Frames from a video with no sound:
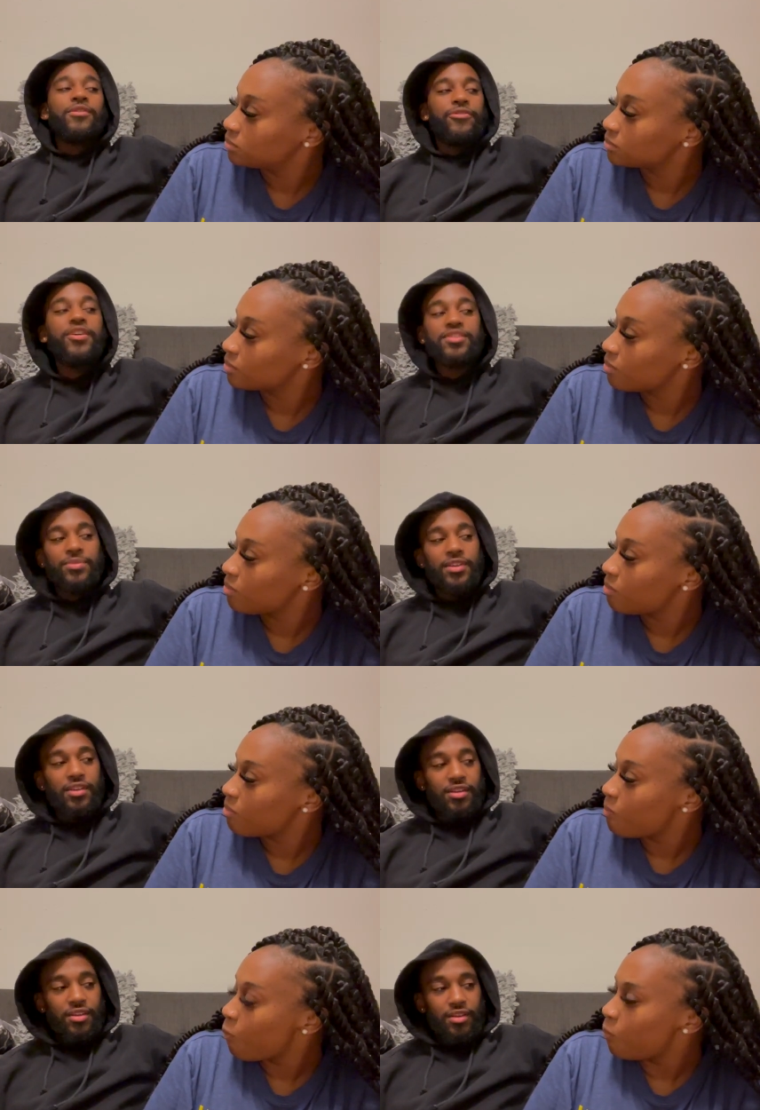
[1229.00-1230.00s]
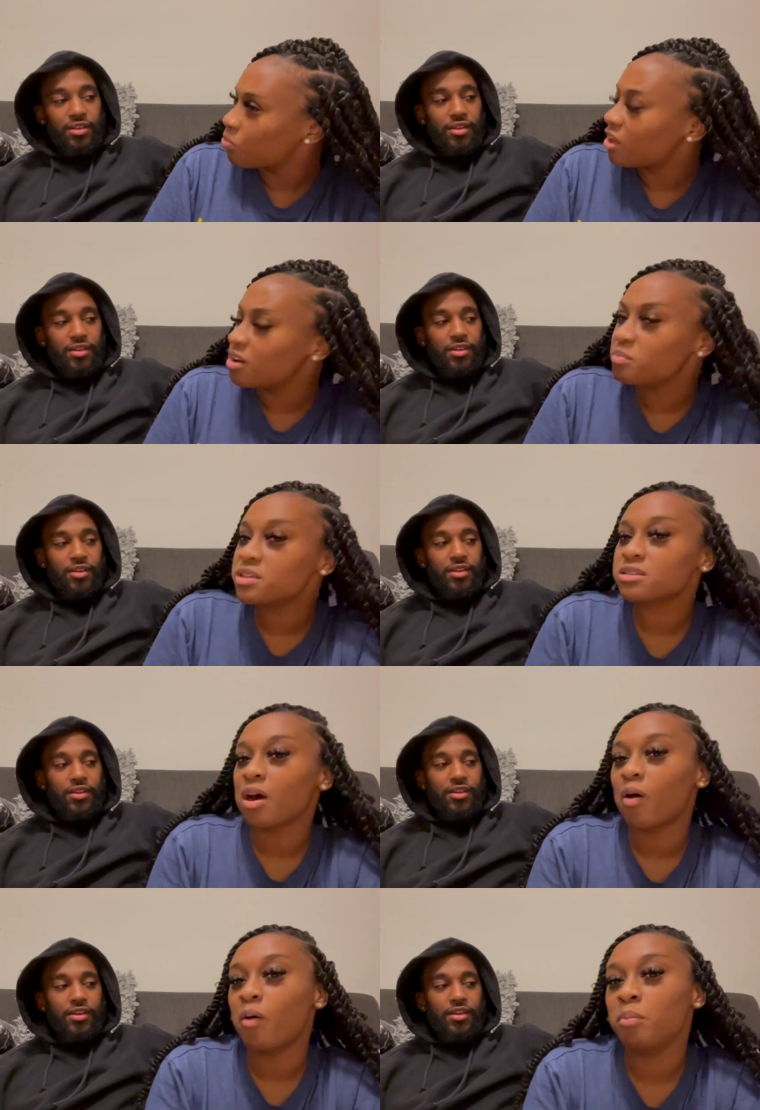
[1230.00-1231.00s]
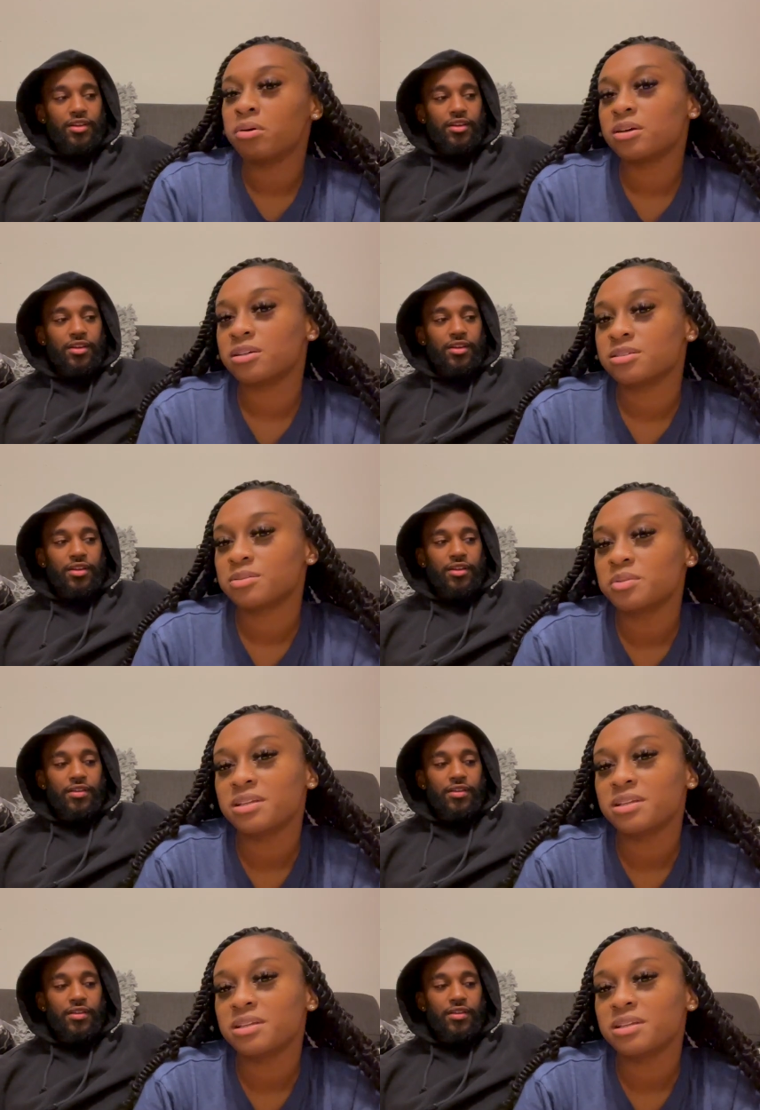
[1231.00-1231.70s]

Speaker 1: freshman year.
Speaker 2: I missed a whole bunch. We